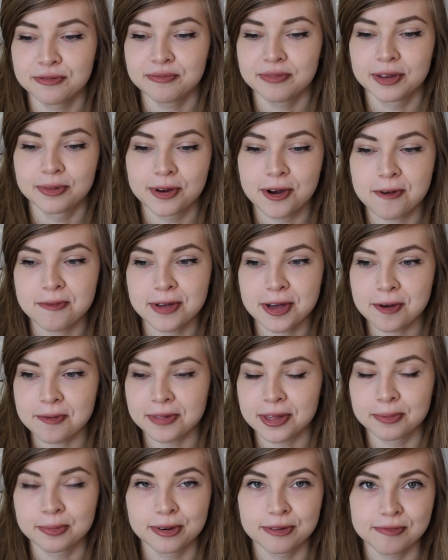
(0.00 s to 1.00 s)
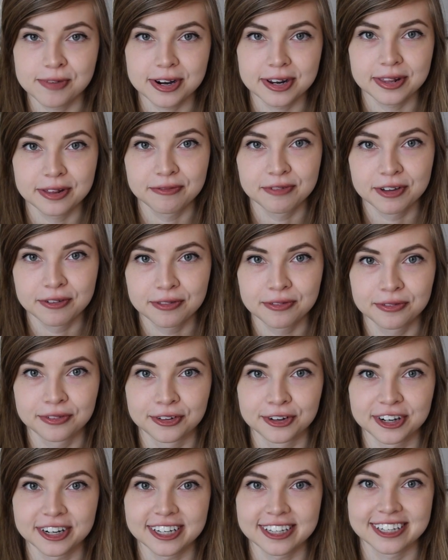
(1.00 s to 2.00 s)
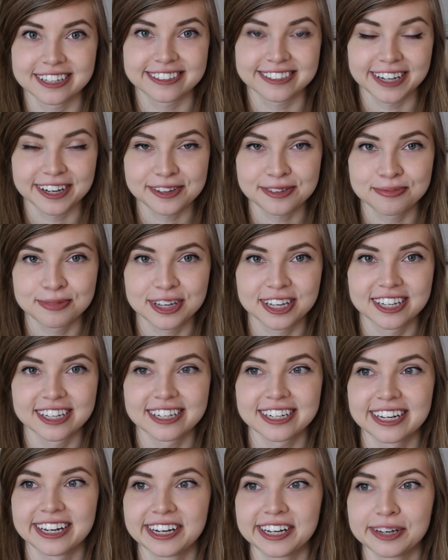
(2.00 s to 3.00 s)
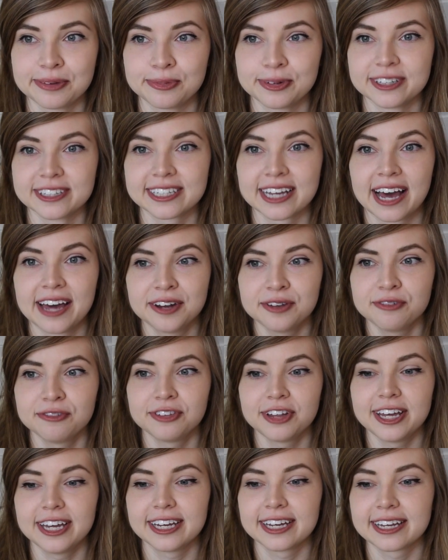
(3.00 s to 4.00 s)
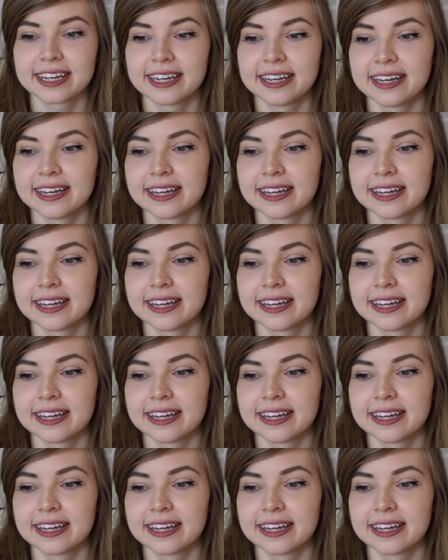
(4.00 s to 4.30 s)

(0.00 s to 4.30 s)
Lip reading: They woke me up, they moved me to the 5th floor, they checked me in, and it was kind of like,